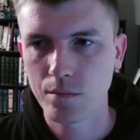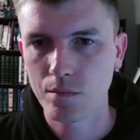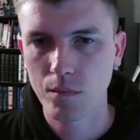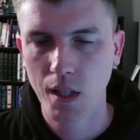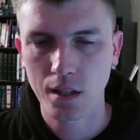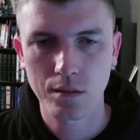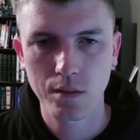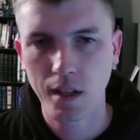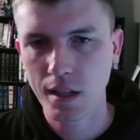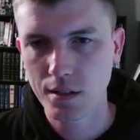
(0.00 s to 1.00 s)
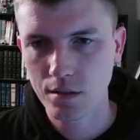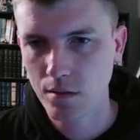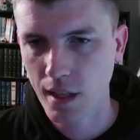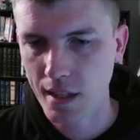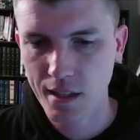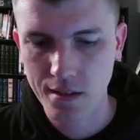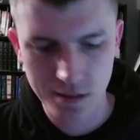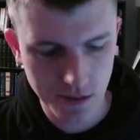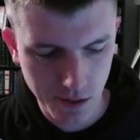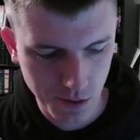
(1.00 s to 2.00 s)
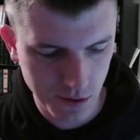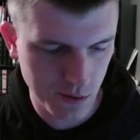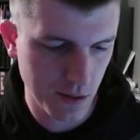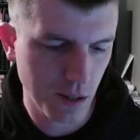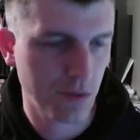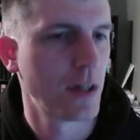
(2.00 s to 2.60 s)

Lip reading: like IDs and secrets and stuff.